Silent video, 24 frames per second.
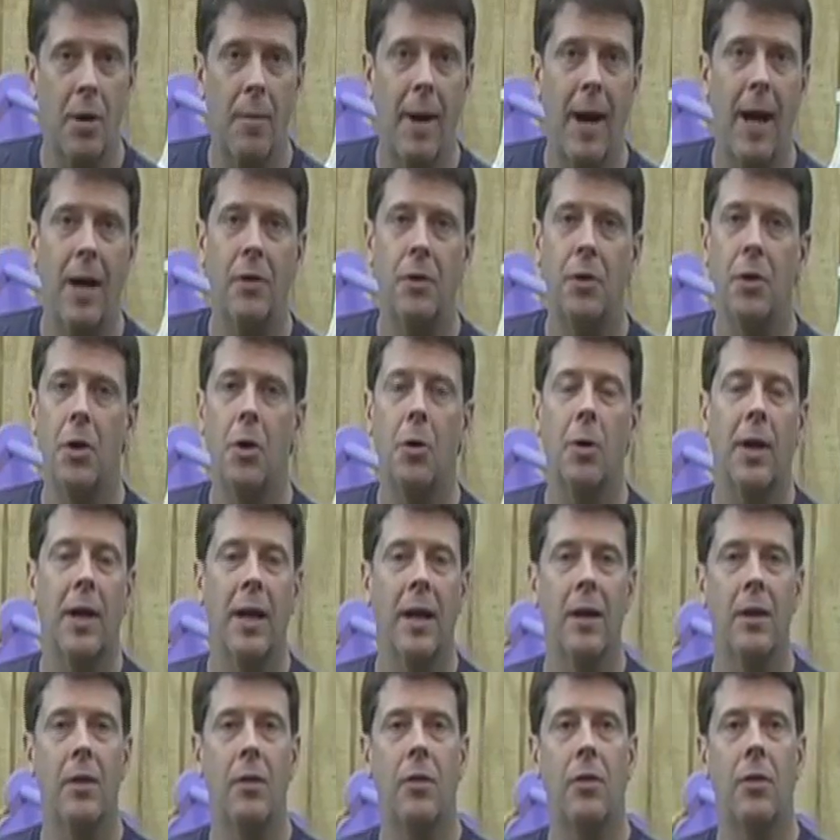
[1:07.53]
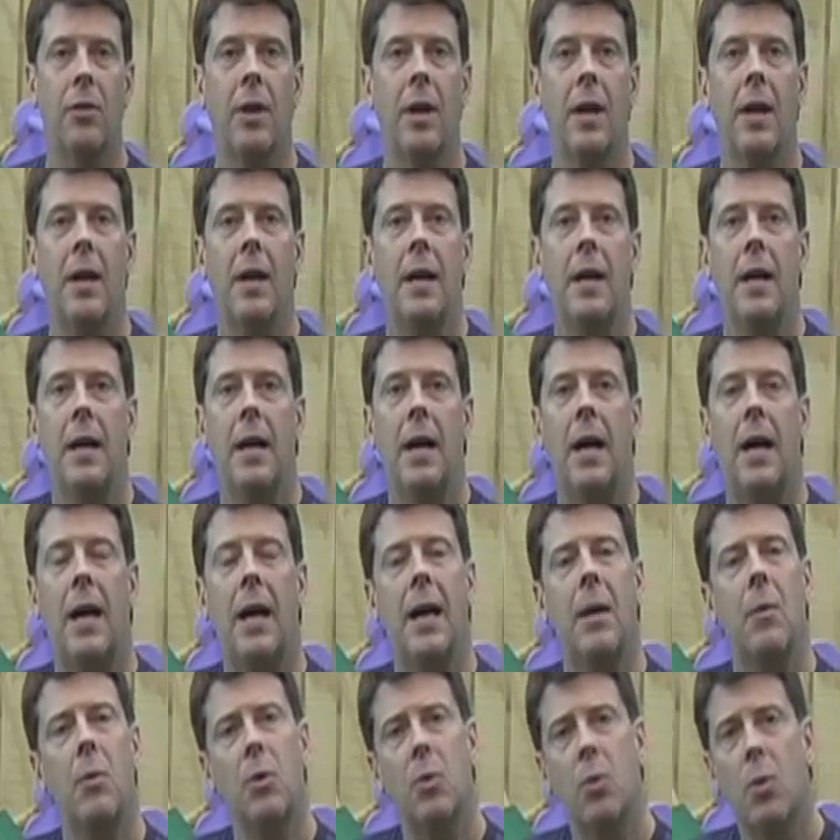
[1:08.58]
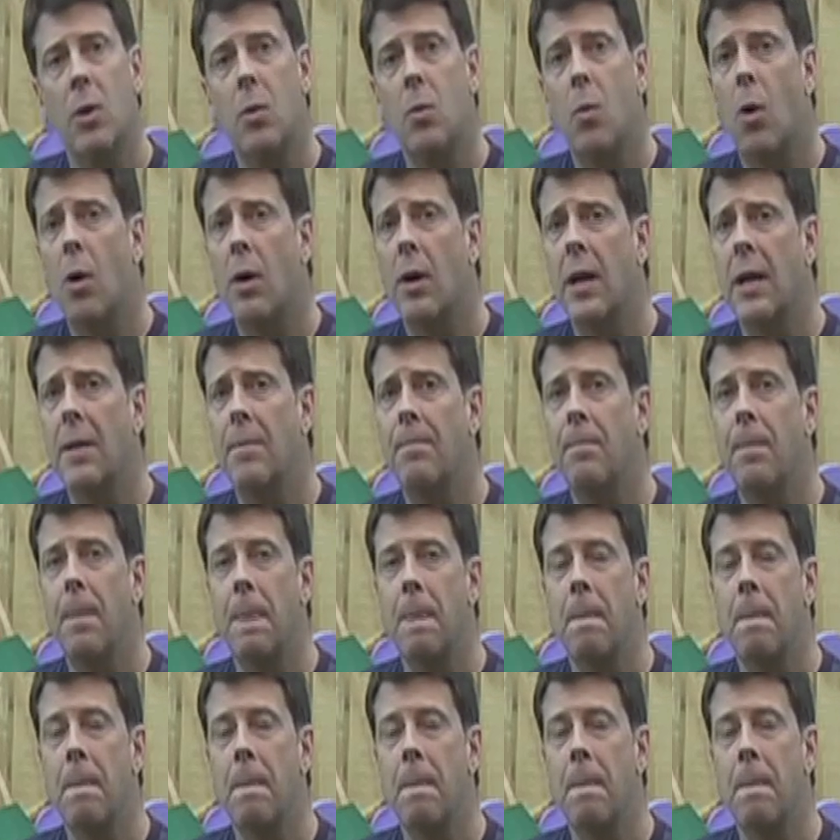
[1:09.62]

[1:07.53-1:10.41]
about to your kids. And with woodworking,